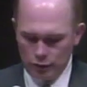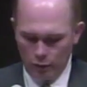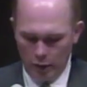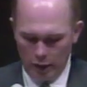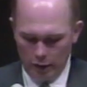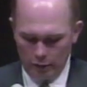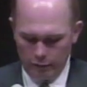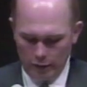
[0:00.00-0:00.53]

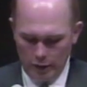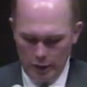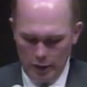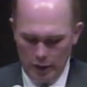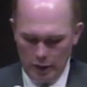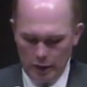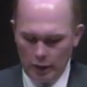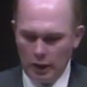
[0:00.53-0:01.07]
Twelve
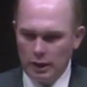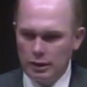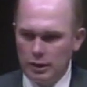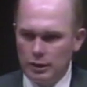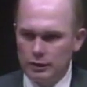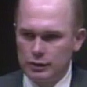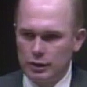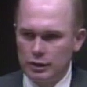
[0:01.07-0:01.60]
in
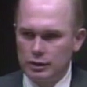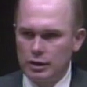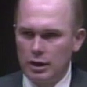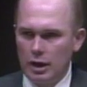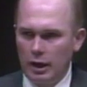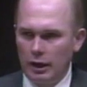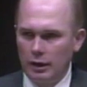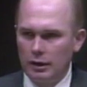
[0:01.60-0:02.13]

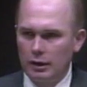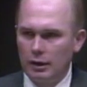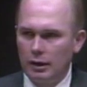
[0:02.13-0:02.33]
1968.